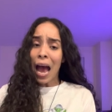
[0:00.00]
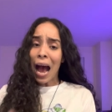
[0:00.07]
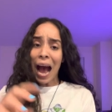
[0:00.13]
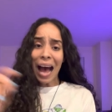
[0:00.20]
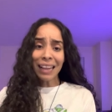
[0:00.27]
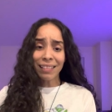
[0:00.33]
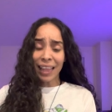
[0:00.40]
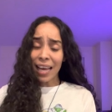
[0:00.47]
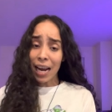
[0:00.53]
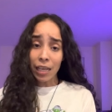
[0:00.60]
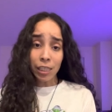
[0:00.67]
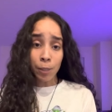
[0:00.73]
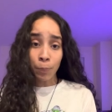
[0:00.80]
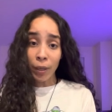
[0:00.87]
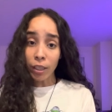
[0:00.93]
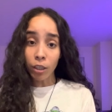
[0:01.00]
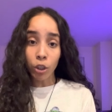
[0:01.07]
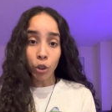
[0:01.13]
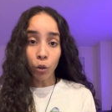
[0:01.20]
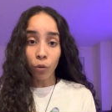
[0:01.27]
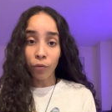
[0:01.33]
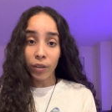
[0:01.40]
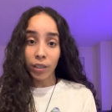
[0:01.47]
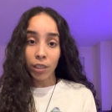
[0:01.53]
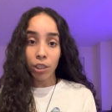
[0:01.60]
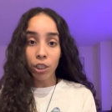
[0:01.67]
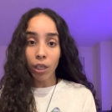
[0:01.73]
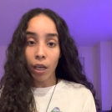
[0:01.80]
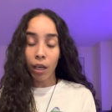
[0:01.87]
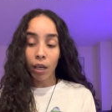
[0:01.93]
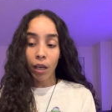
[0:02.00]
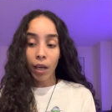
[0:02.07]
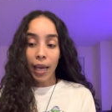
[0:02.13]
I better speak the truth in this shit.